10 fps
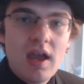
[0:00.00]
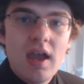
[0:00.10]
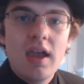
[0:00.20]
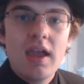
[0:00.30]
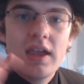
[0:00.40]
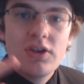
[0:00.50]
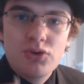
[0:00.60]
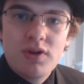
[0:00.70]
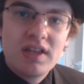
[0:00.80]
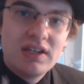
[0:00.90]

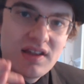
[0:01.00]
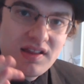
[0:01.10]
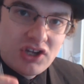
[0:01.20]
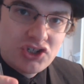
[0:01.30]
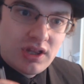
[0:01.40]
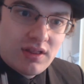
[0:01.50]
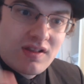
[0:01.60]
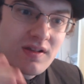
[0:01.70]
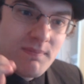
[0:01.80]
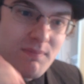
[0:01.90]
interesting decisions
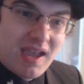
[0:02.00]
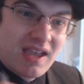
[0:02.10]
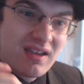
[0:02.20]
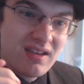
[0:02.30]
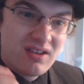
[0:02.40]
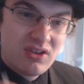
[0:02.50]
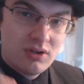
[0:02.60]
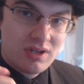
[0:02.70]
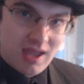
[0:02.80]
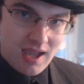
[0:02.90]
make
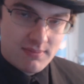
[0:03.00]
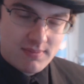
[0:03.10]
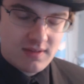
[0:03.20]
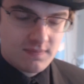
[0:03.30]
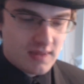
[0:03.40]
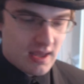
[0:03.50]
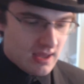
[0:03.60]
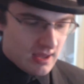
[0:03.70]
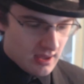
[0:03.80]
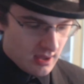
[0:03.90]
good games.
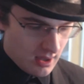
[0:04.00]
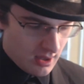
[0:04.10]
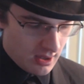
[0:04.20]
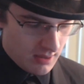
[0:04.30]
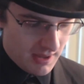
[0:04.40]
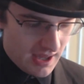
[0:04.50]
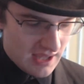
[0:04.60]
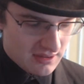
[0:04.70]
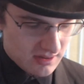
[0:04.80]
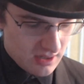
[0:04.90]

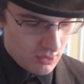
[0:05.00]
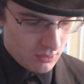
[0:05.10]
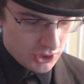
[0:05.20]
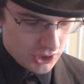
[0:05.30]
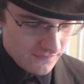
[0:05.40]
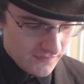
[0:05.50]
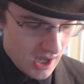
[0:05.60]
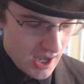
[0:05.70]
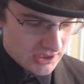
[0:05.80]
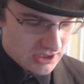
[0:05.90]
And so you've
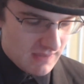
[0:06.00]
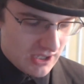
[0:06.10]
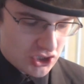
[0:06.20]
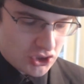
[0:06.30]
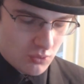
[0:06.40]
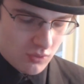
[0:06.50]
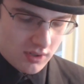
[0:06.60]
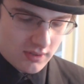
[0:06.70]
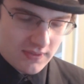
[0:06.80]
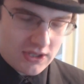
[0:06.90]
got to make
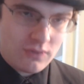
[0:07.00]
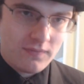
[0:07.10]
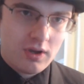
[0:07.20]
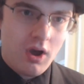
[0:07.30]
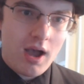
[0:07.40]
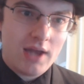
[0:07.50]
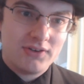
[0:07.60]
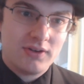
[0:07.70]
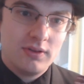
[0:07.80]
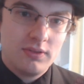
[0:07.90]
sure that you've got
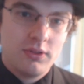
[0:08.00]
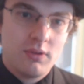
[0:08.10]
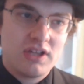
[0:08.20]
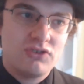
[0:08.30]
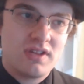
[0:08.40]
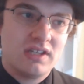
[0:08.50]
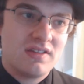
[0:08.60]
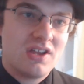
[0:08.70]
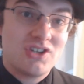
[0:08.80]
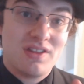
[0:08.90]
those interesting
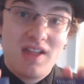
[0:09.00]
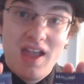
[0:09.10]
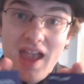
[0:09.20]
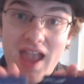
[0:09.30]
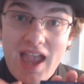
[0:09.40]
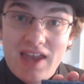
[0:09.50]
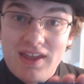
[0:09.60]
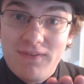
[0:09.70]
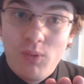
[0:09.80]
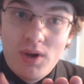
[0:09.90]
decisions. And
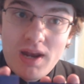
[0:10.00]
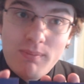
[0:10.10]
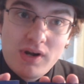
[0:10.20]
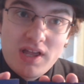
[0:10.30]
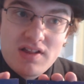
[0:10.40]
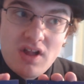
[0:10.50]
if one number is